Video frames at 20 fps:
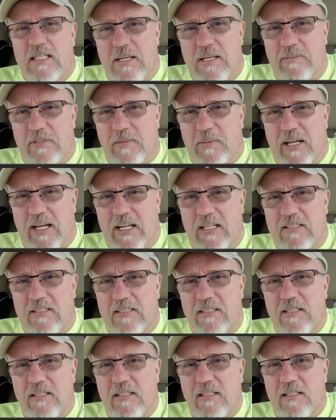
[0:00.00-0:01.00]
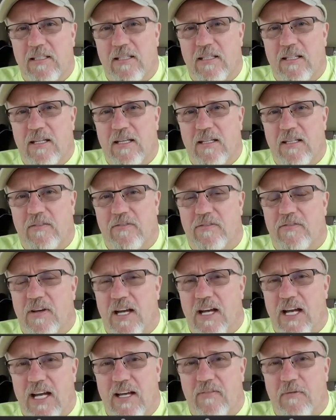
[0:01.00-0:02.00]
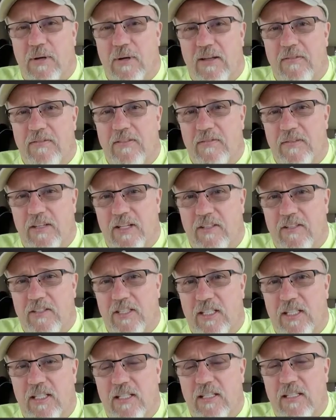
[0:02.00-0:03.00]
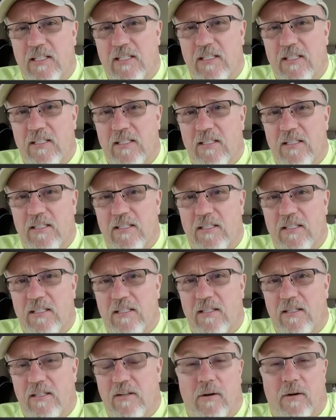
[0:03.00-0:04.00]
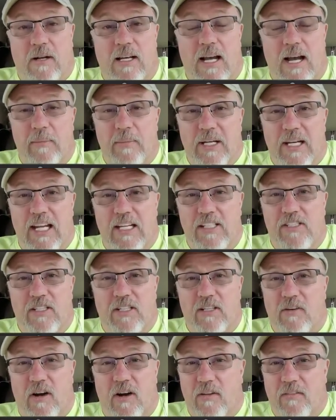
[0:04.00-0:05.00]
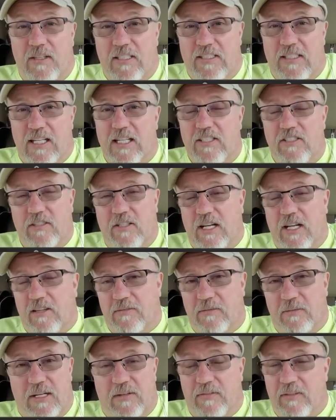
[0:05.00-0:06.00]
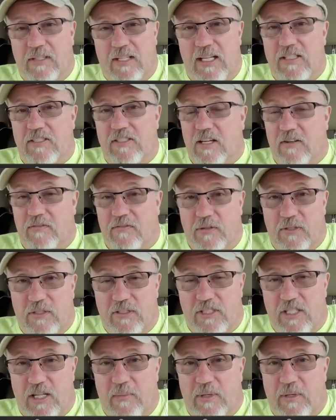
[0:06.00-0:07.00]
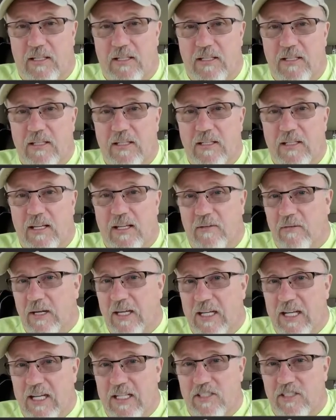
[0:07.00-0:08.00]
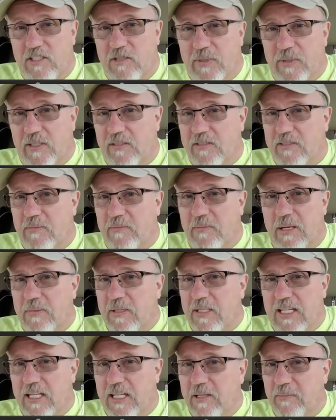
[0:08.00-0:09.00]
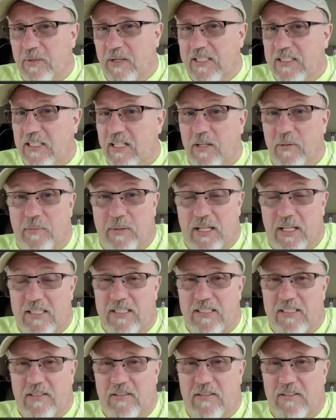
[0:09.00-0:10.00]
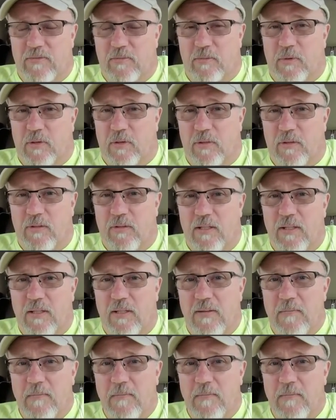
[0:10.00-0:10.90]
deep space, the 5 waves of energy, or a combination of all these things? You got 3 different things. You got Fukushima and radiation spills that may be taking place in other places of this world.